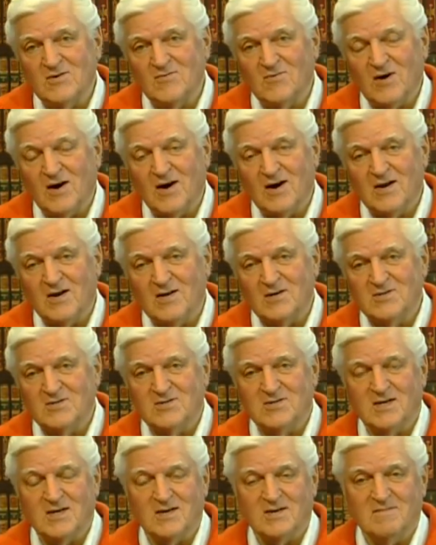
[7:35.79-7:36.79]
of why it
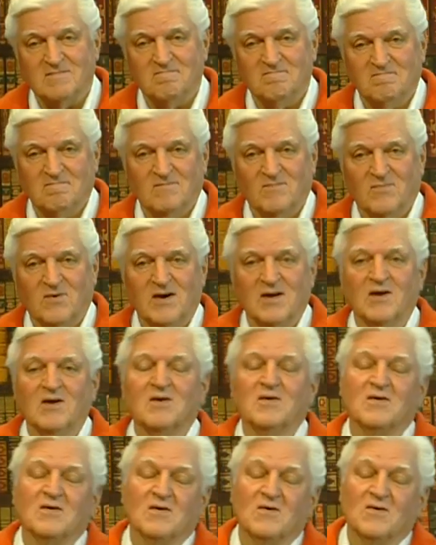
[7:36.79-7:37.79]
is that
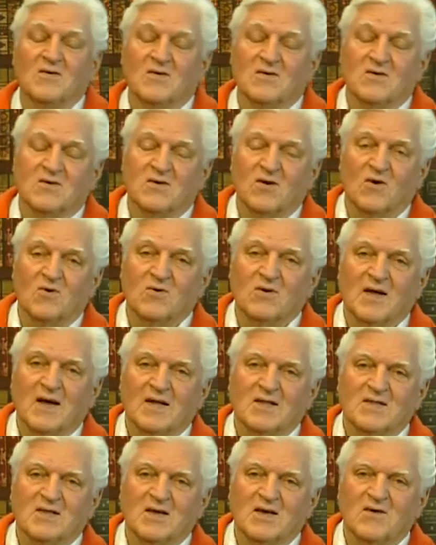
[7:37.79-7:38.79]
we don't
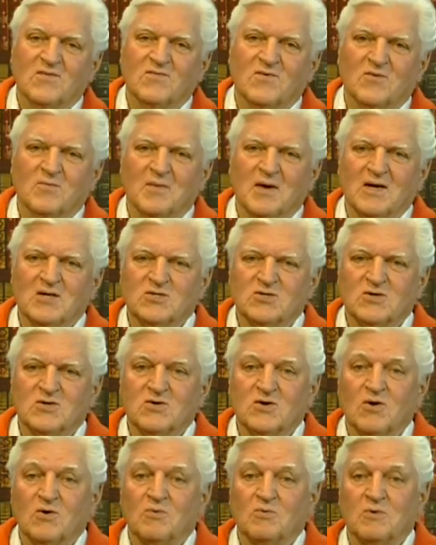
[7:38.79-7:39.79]
get the
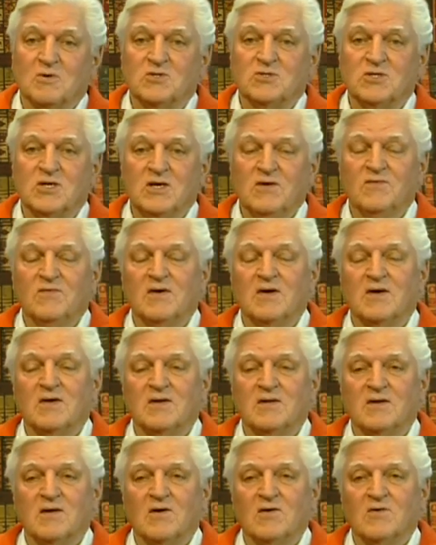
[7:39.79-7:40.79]
information, don't receive
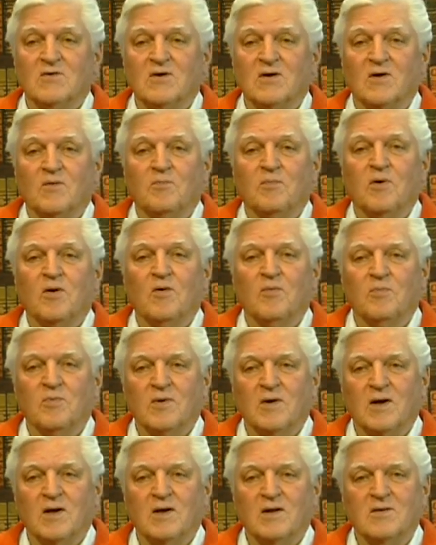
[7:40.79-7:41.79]
it, don't
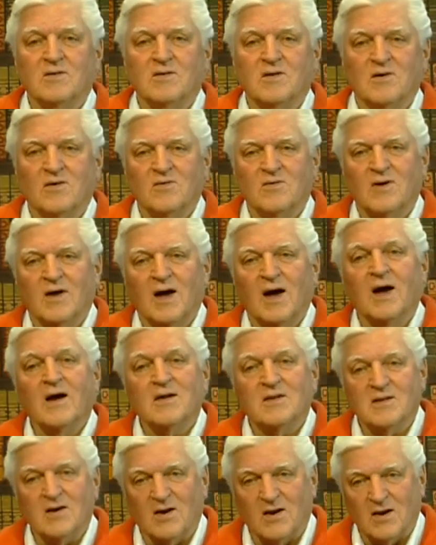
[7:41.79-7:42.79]
appropriate it, don't
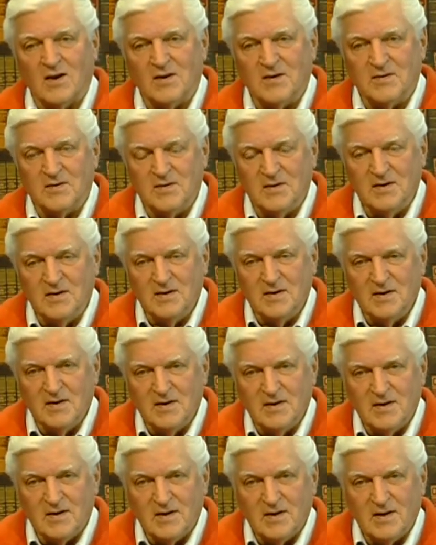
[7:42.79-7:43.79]
act on it,
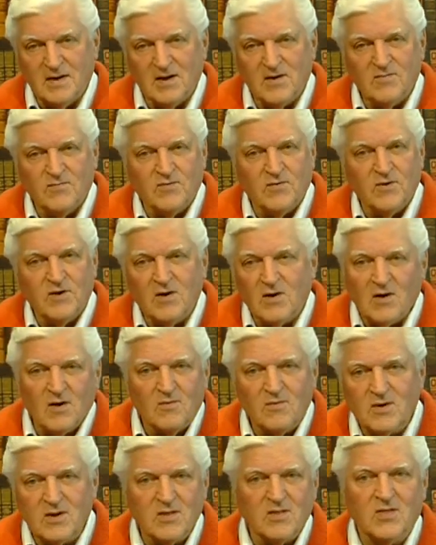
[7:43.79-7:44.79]
if we
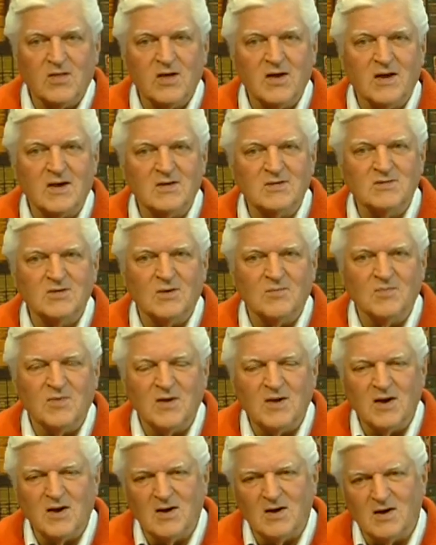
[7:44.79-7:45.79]
already think
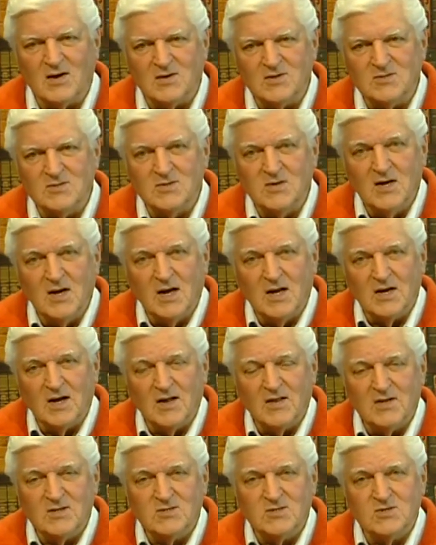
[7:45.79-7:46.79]
something else.
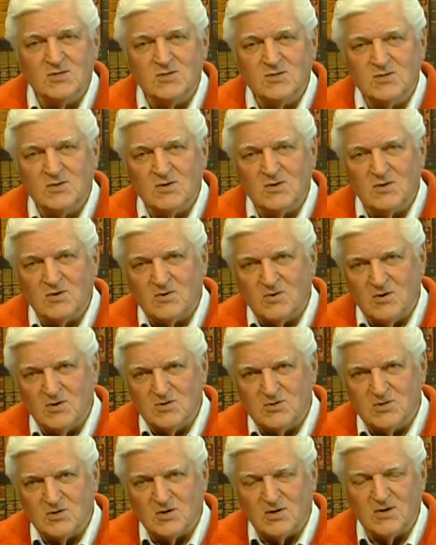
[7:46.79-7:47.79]
Now this is
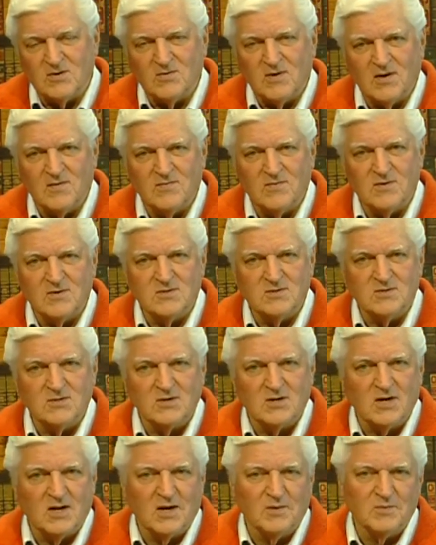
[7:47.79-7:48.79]
crucial in reference
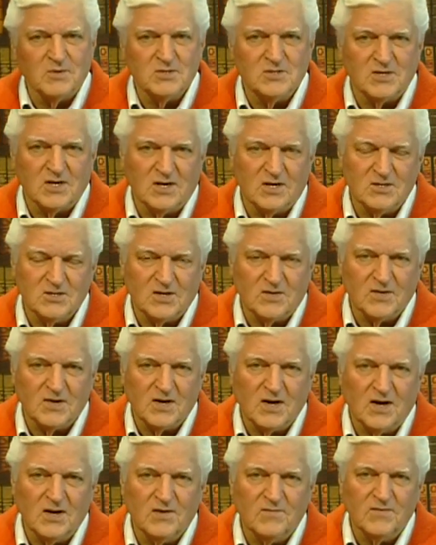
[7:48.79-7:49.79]
to climate change and the
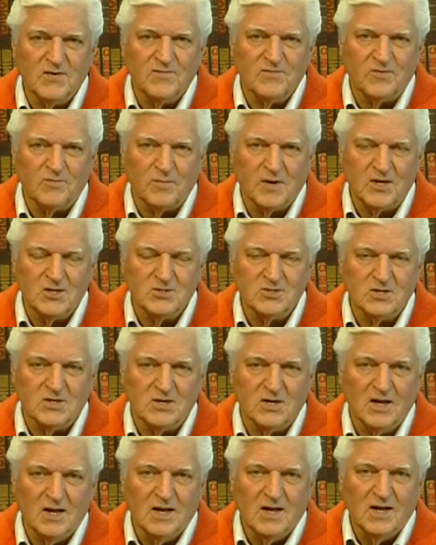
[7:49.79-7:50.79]
kind of
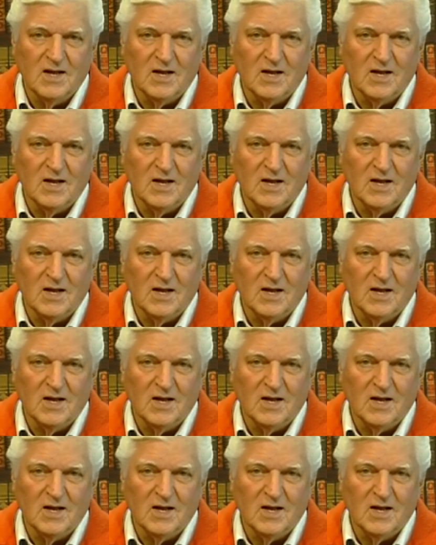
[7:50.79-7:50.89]
information